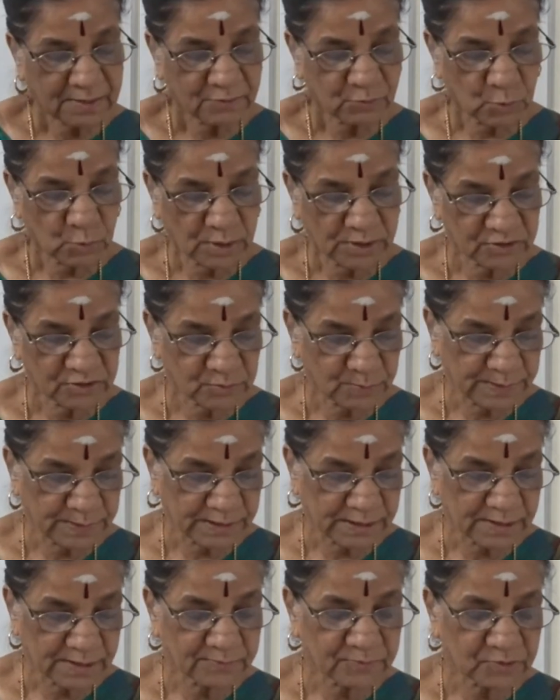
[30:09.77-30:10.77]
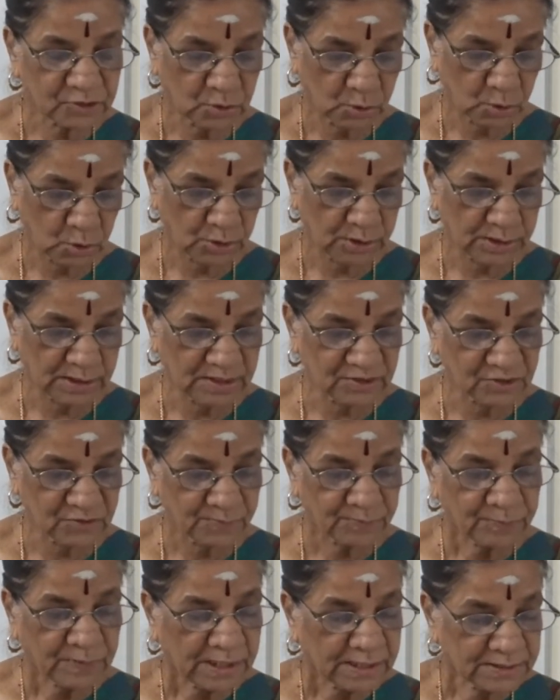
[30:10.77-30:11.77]
voice becomes higher.
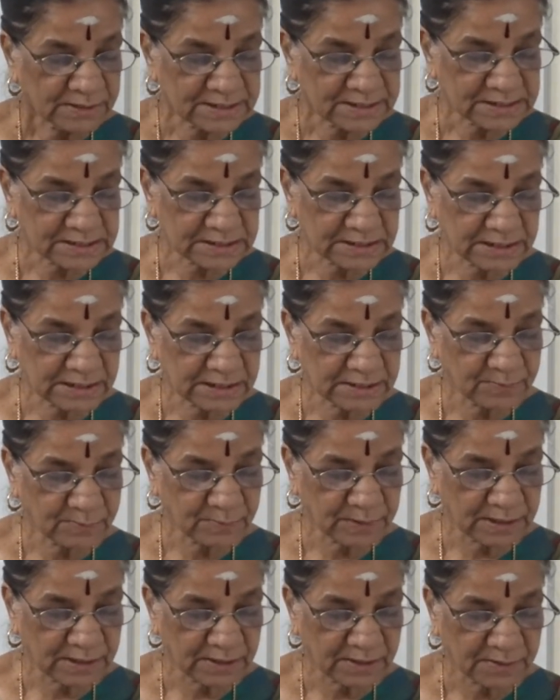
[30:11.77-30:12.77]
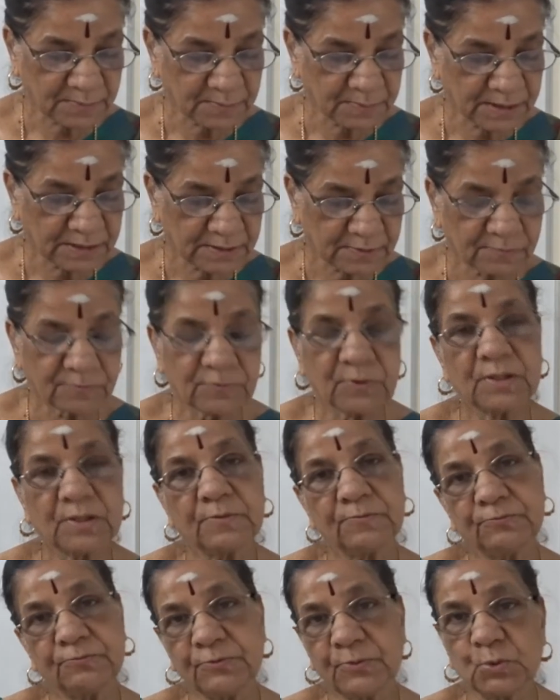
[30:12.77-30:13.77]
This state may remain for
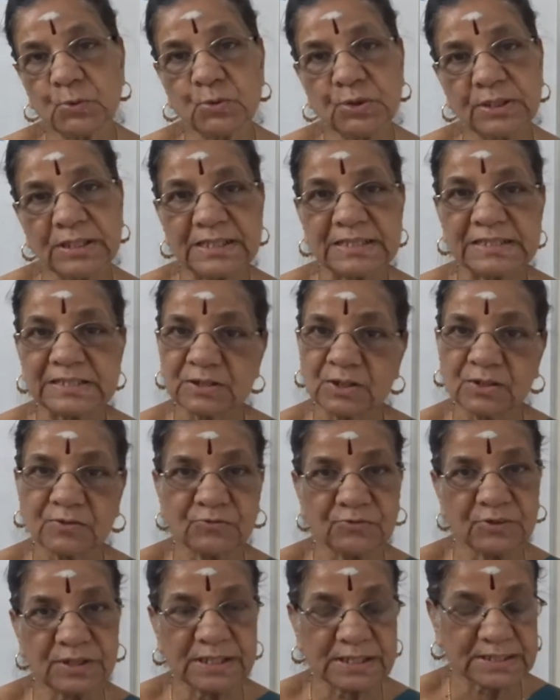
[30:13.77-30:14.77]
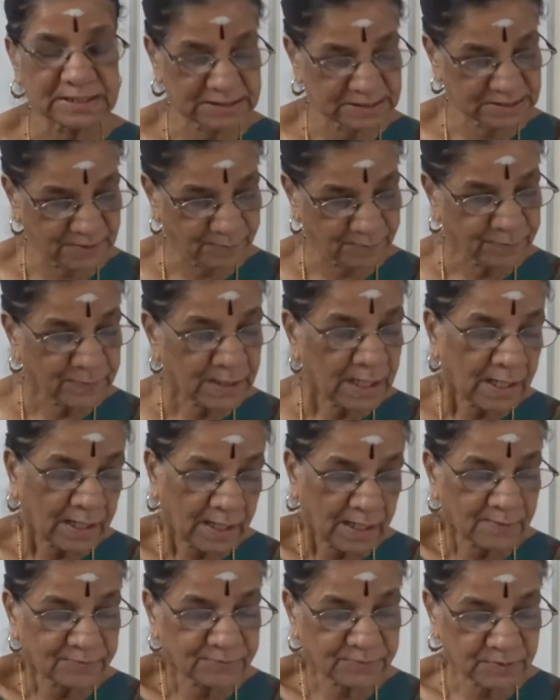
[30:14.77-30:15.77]
a few days or weeks,
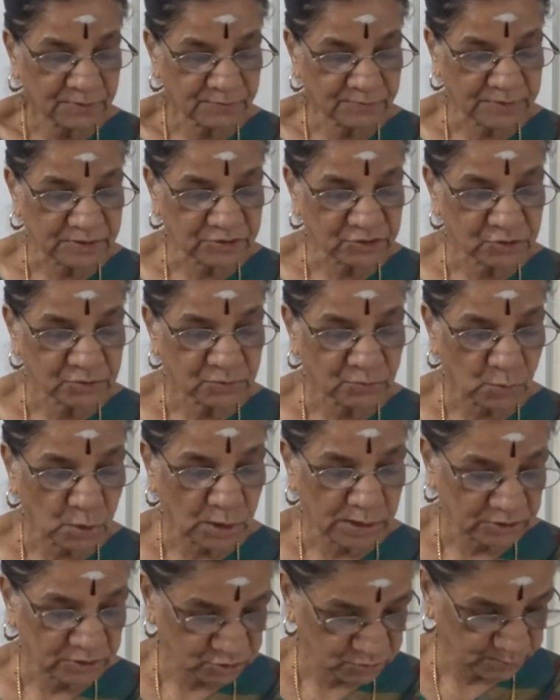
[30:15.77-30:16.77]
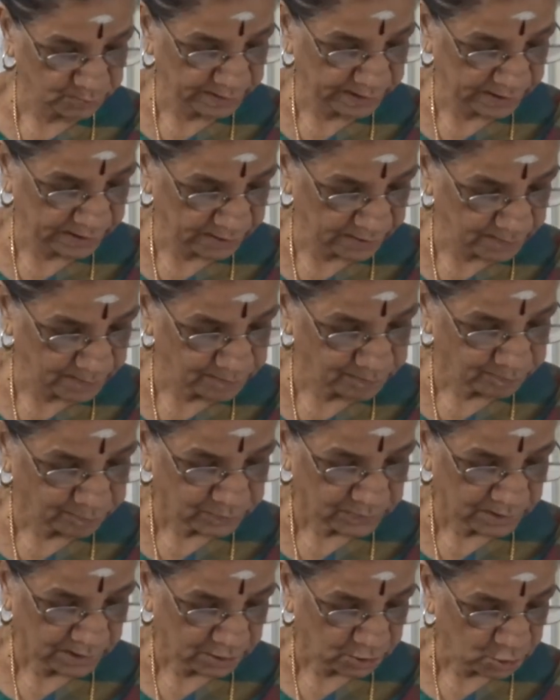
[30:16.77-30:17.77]
after which voice becomes
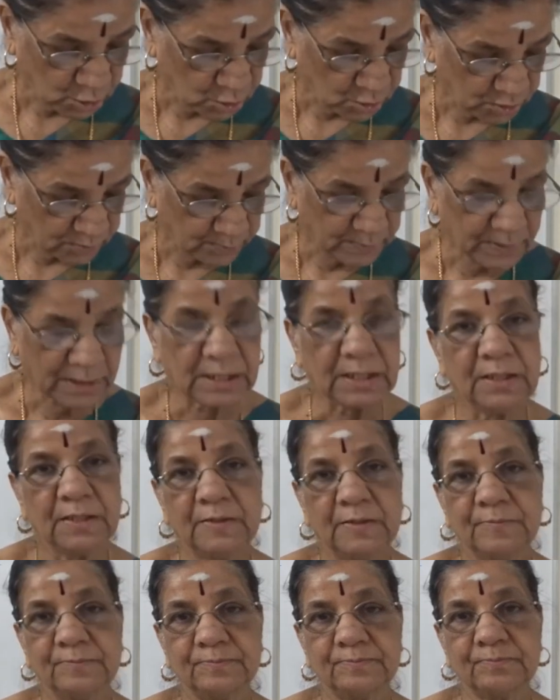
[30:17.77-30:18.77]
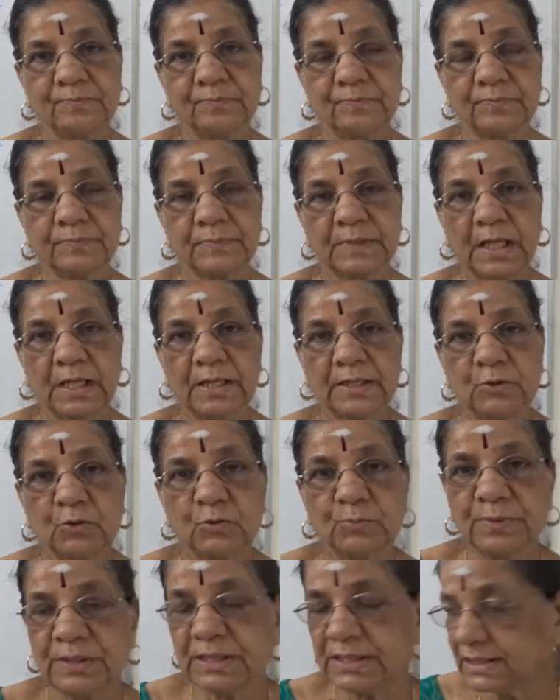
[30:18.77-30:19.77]
normal. I
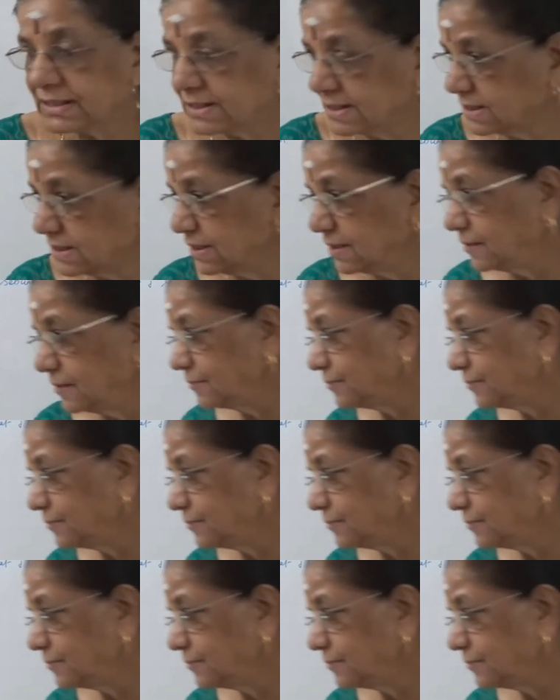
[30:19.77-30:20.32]
hope you understand.